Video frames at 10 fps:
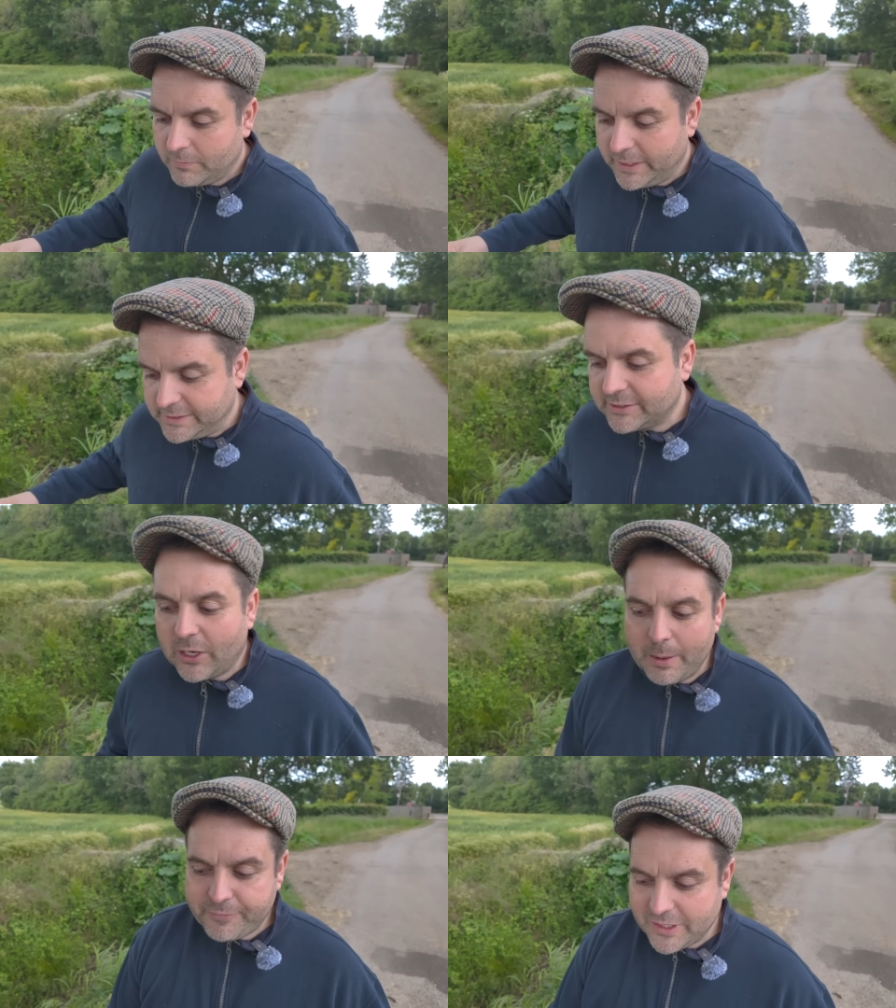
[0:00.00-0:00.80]
is it
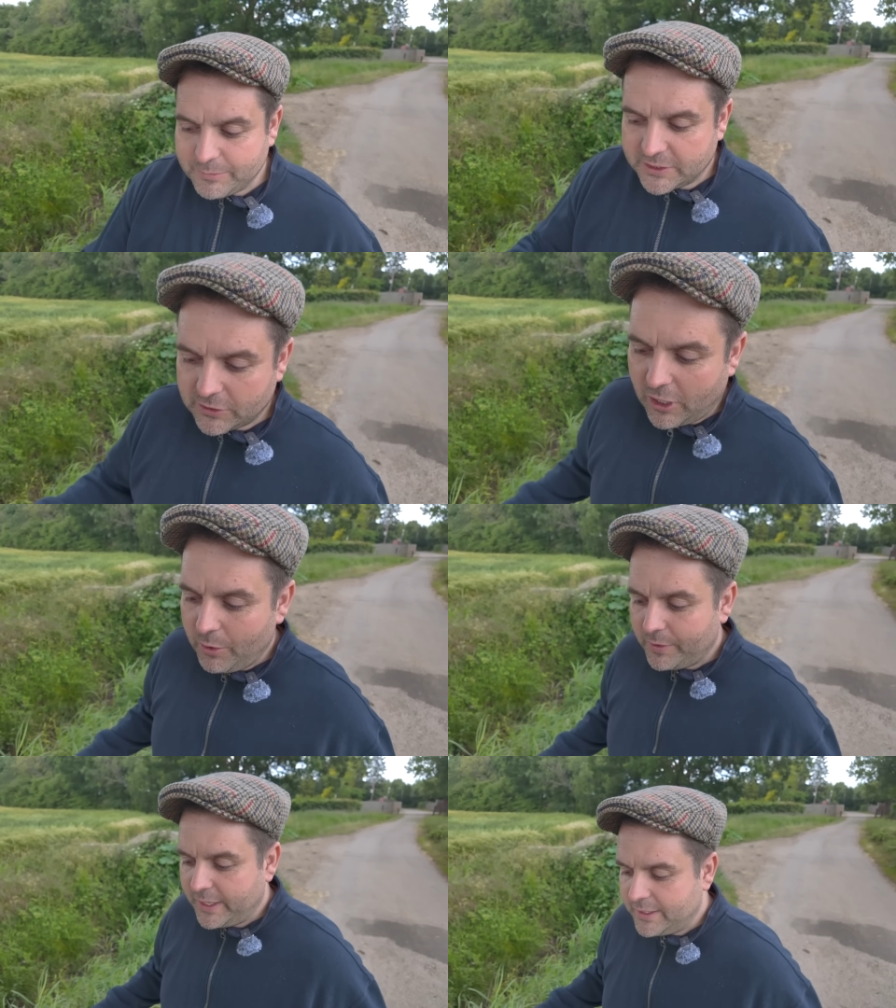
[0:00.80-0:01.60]
time for them to
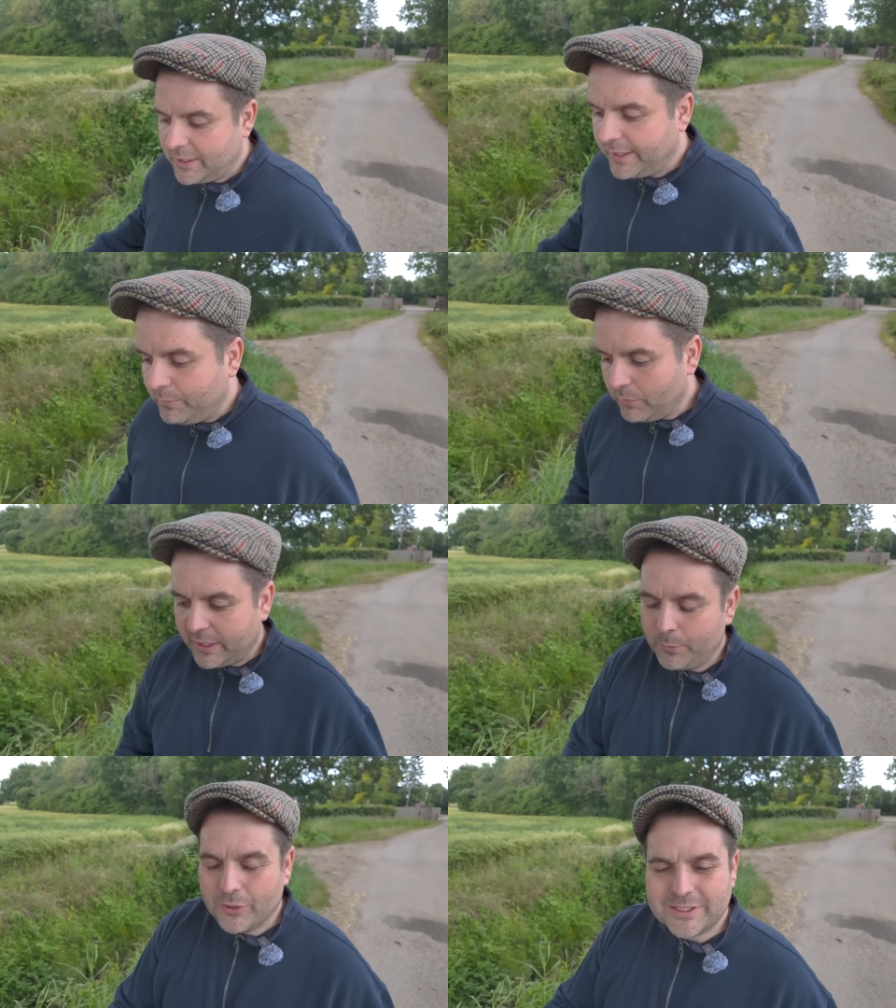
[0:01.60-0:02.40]
go? Are they are they are
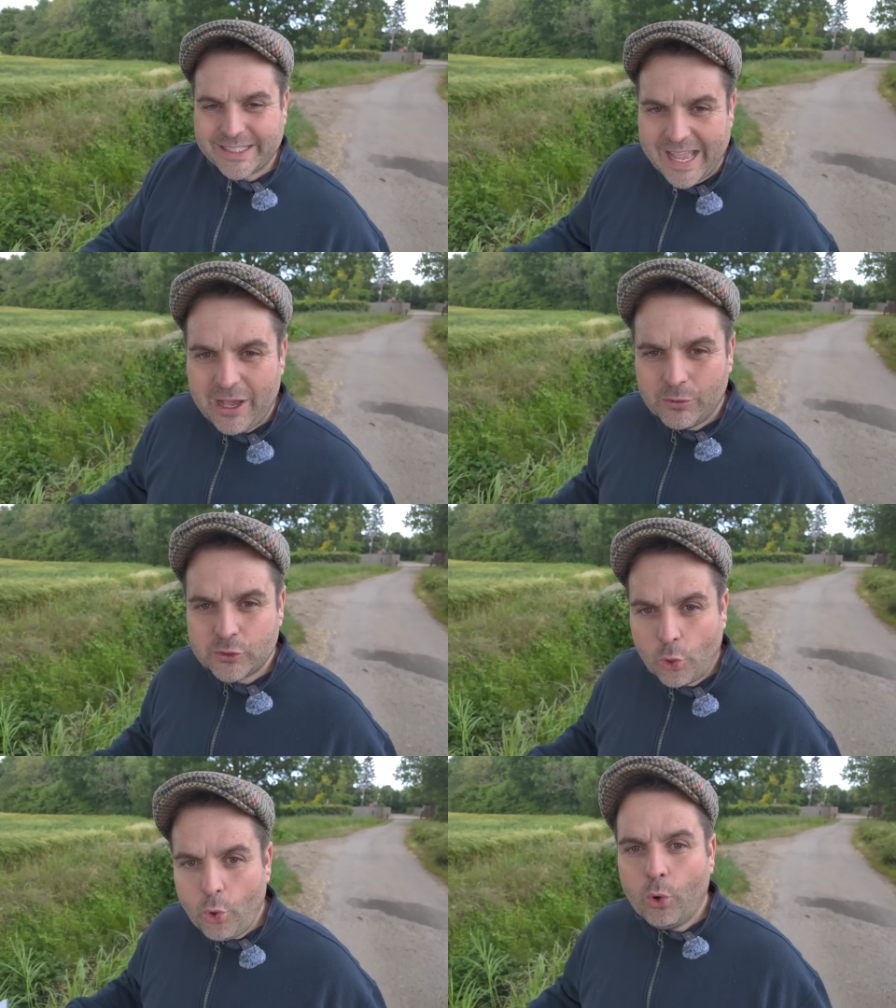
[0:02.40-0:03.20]
they wanting
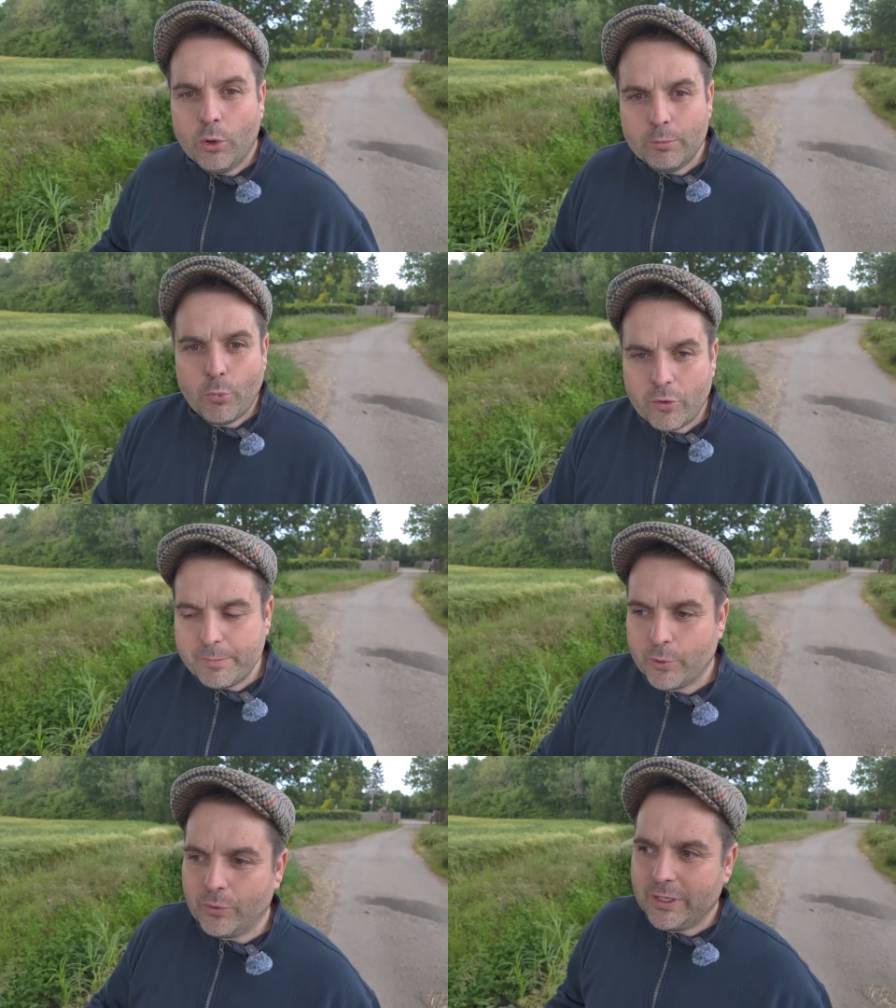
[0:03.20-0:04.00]
out, or more
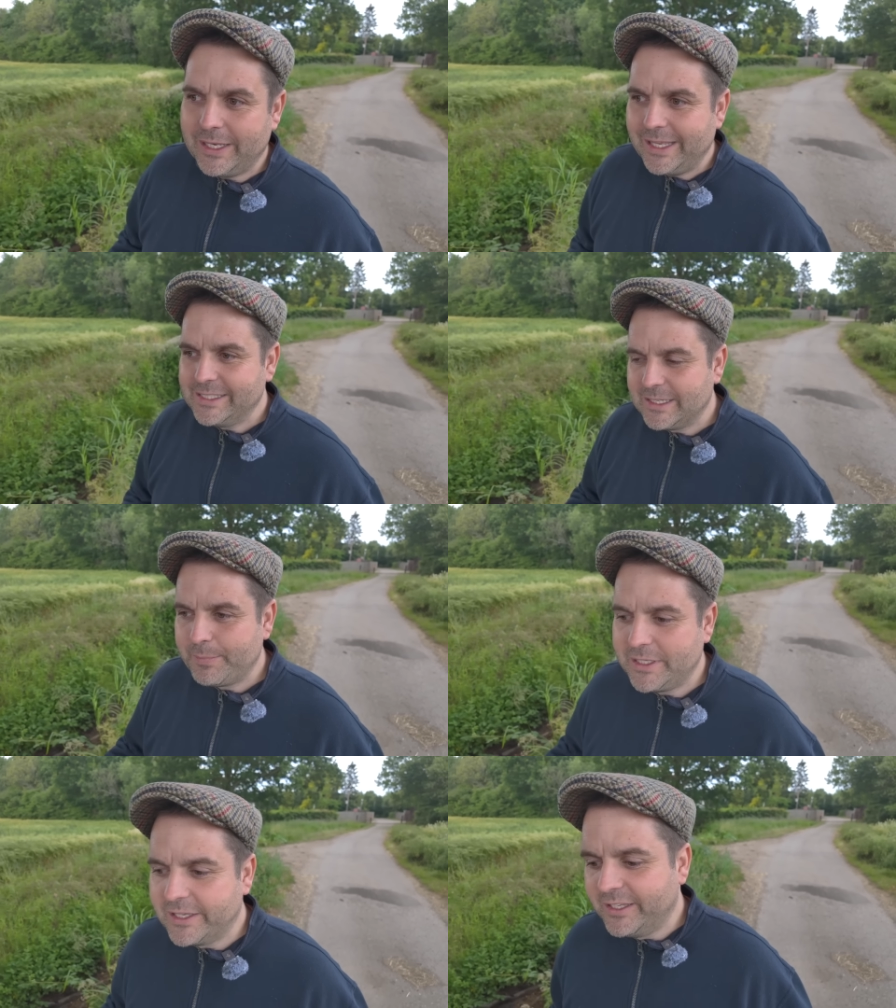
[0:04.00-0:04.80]
importantly, is
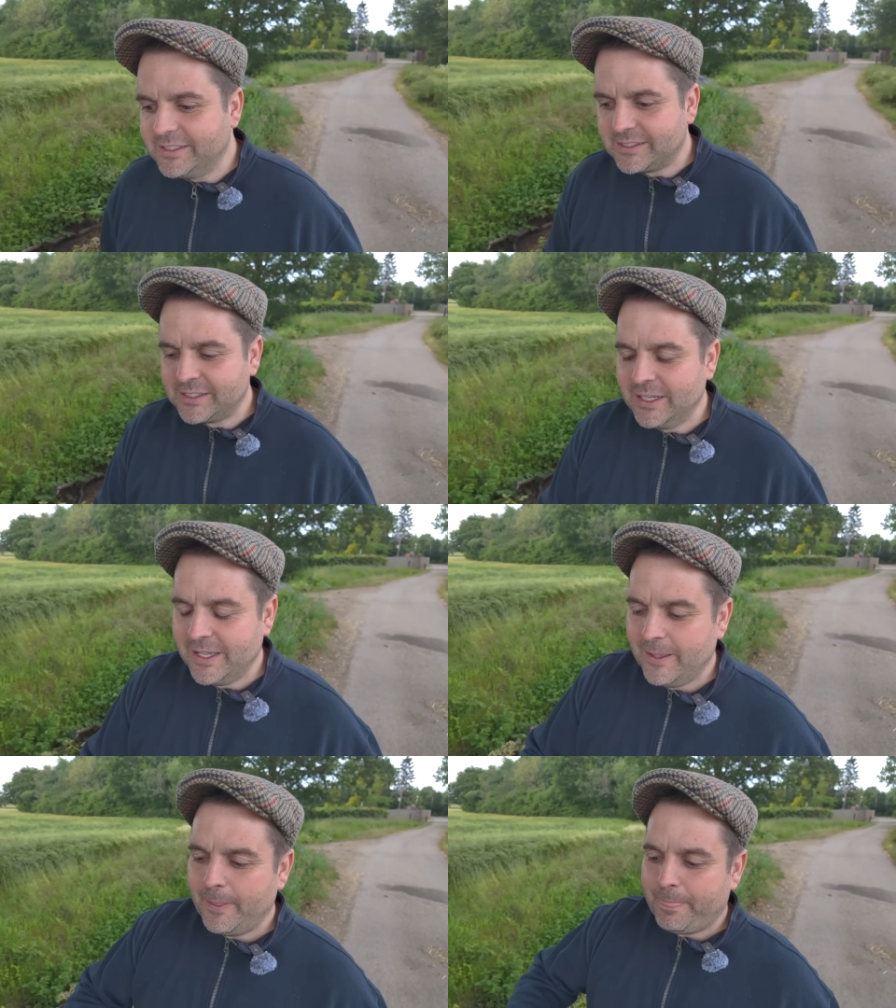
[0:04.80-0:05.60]
it because
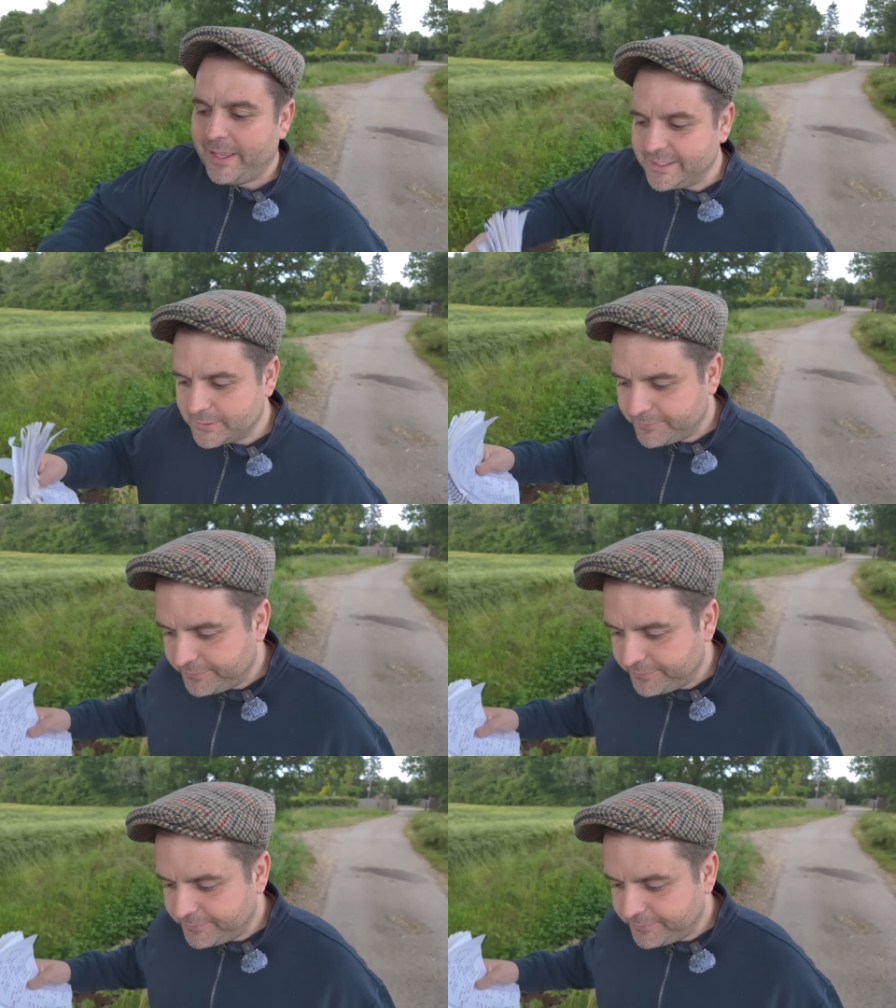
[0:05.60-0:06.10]
it's